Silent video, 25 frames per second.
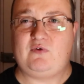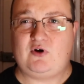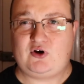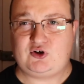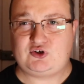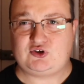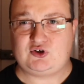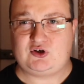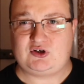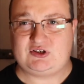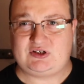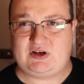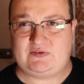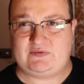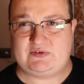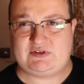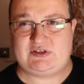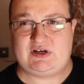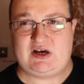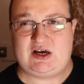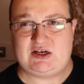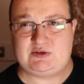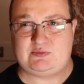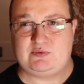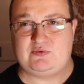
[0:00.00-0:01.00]
Vauxhall's
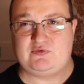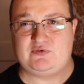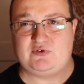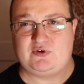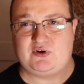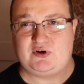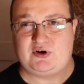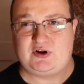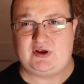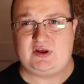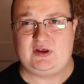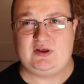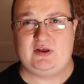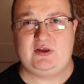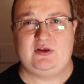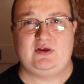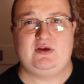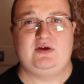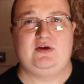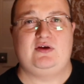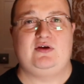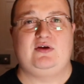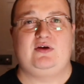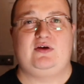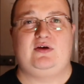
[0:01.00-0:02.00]
advertisement for it
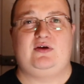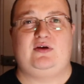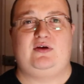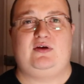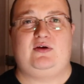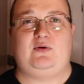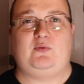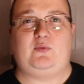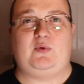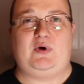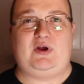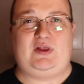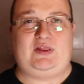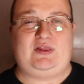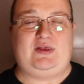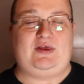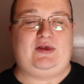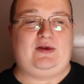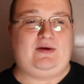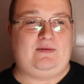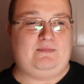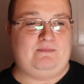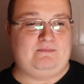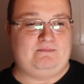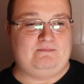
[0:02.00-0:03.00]
with
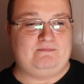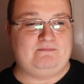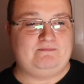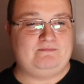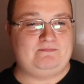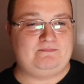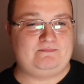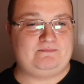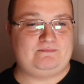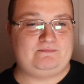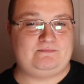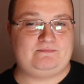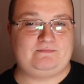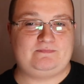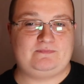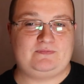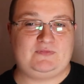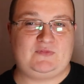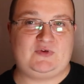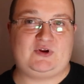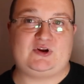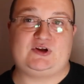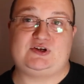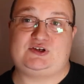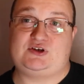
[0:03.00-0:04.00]

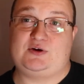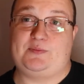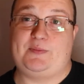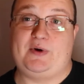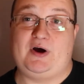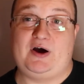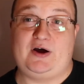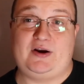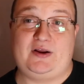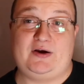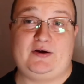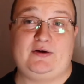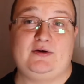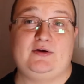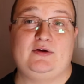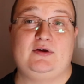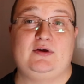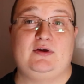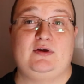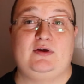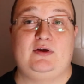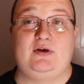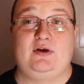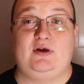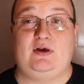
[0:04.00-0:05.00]
Chris Kamara
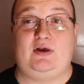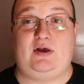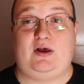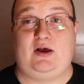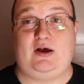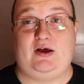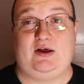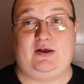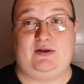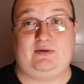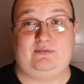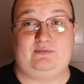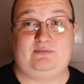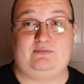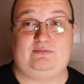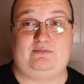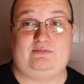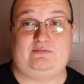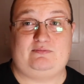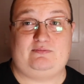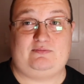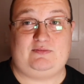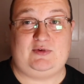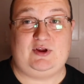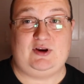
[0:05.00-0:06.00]
and,
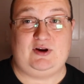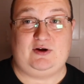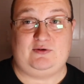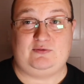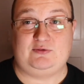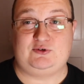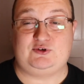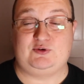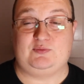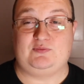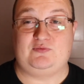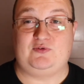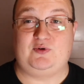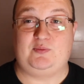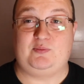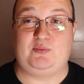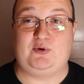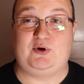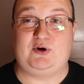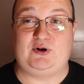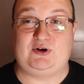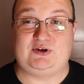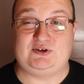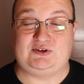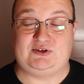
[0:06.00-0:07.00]
you know, some
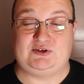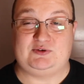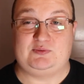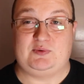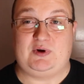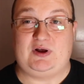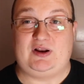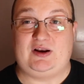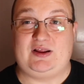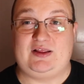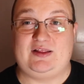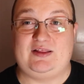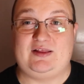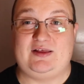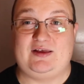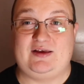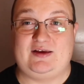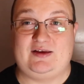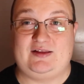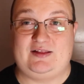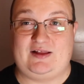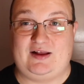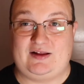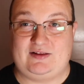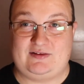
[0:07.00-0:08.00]
footballers as well in
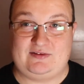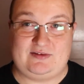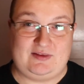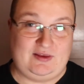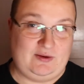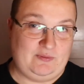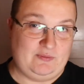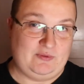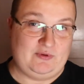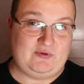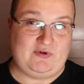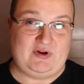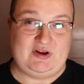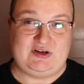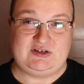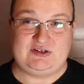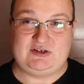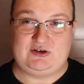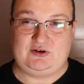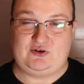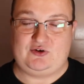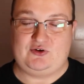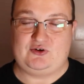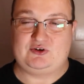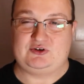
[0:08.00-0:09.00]
there, that they were
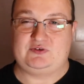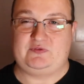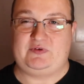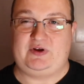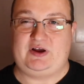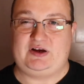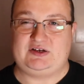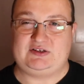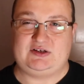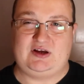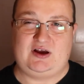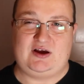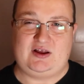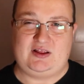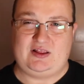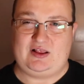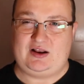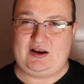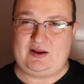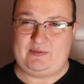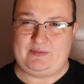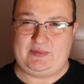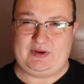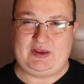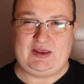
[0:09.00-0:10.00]
racing the Corsa VXR and the
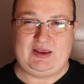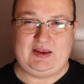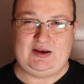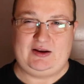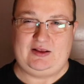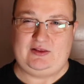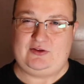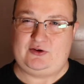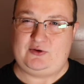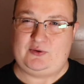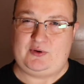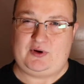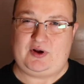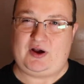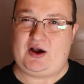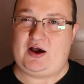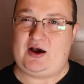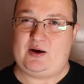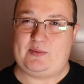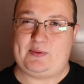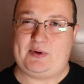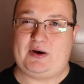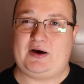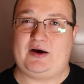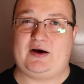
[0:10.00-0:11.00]
Lamborghini through a
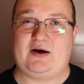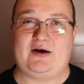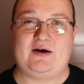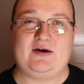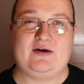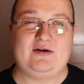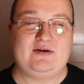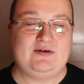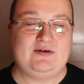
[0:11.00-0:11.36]
car park.